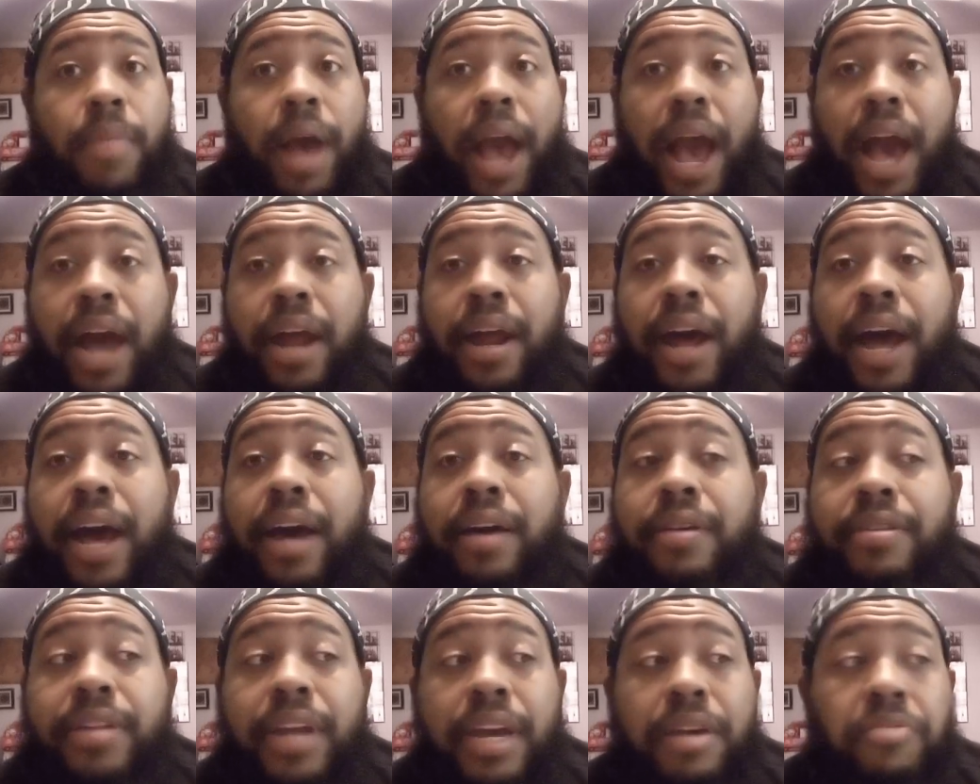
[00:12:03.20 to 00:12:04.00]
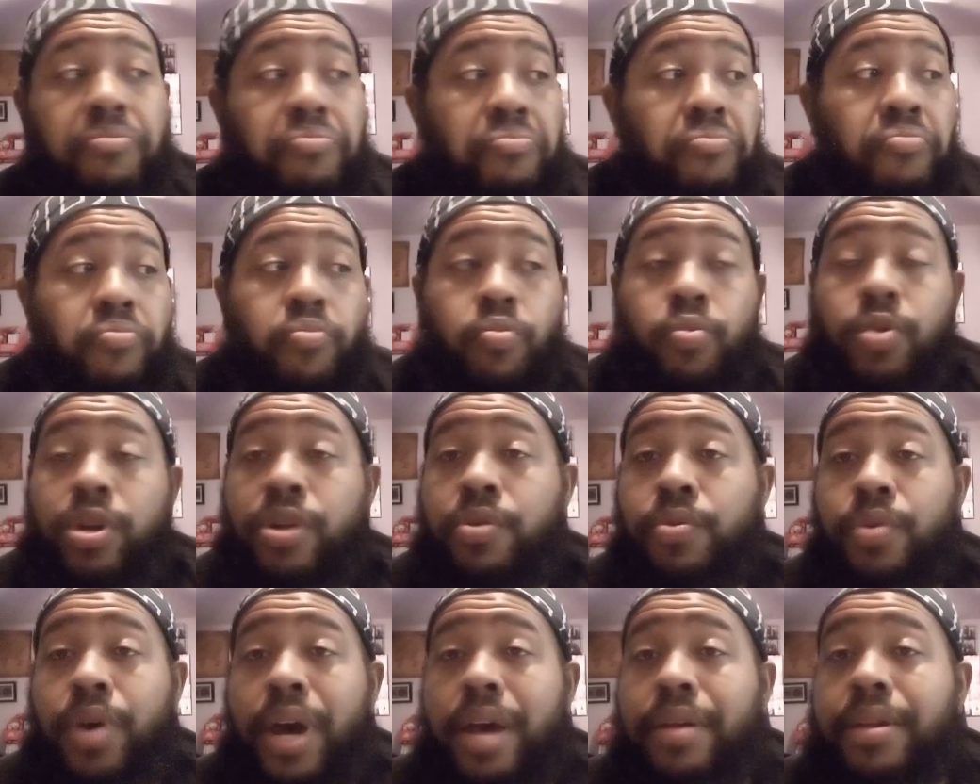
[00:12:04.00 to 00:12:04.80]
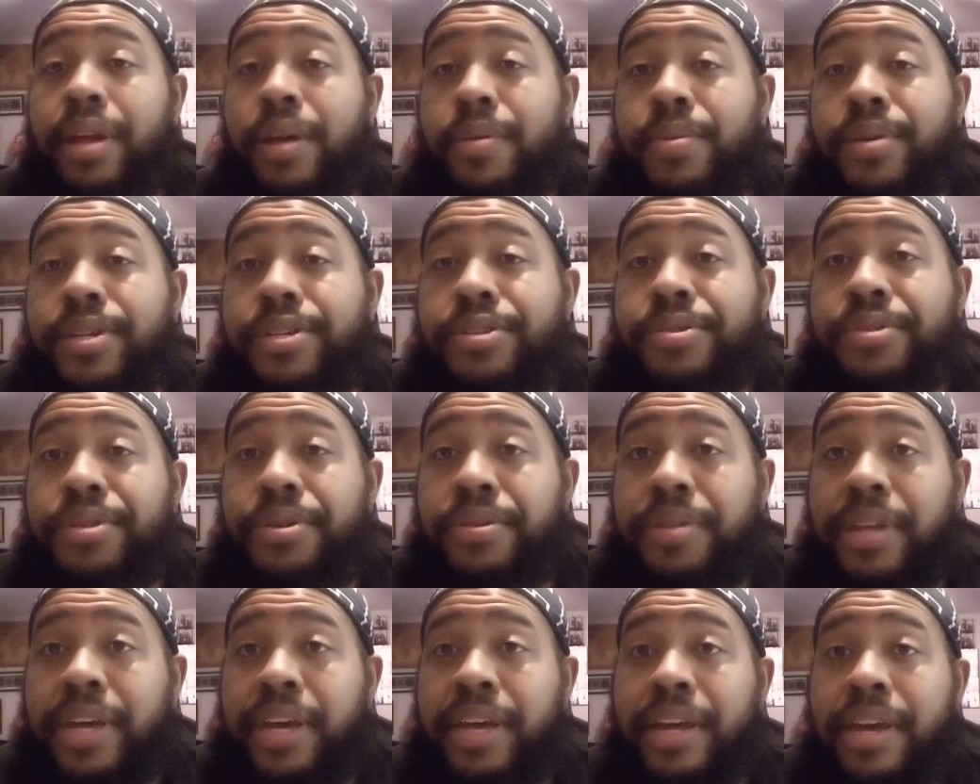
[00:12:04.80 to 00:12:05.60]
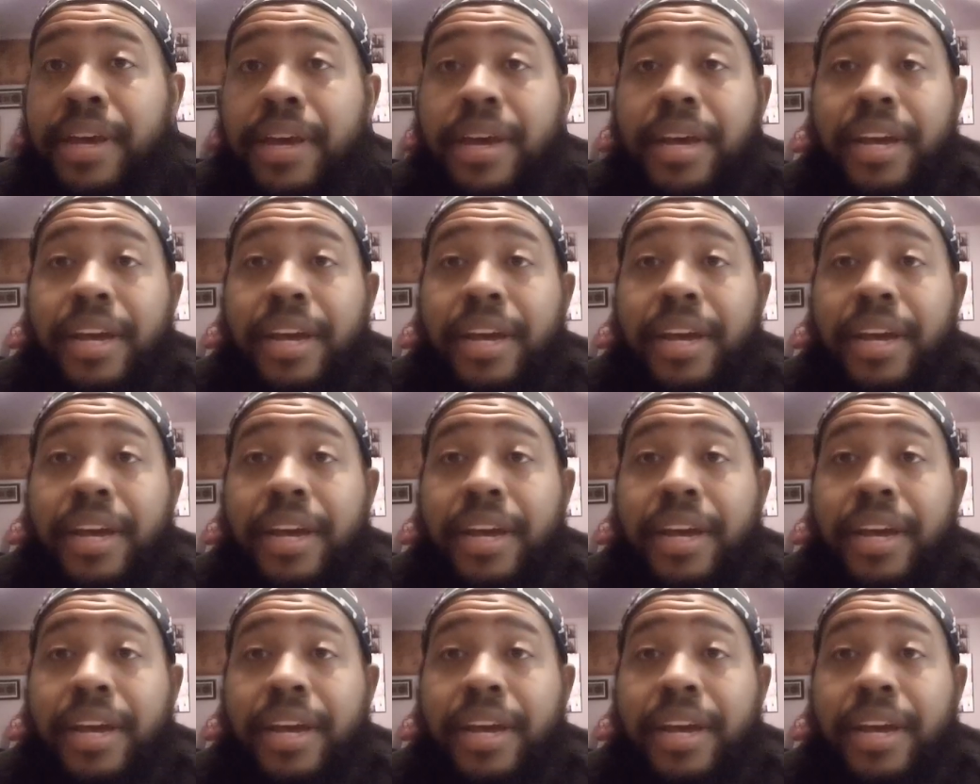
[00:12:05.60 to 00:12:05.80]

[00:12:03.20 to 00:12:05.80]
I was like, what you do then?